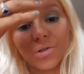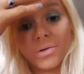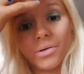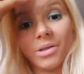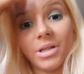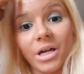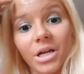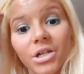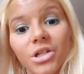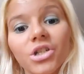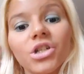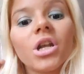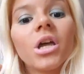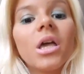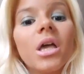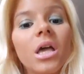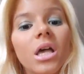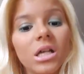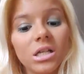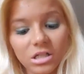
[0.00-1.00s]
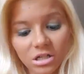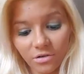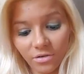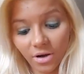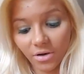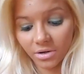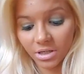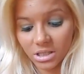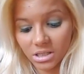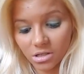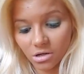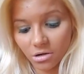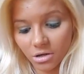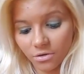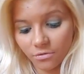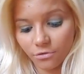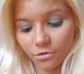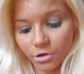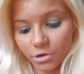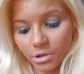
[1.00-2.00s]
so Dutch. So I'm very
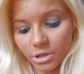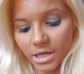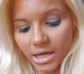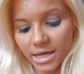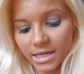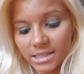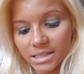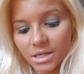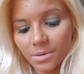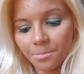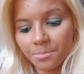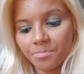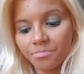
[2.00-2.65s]
sorry for you guys.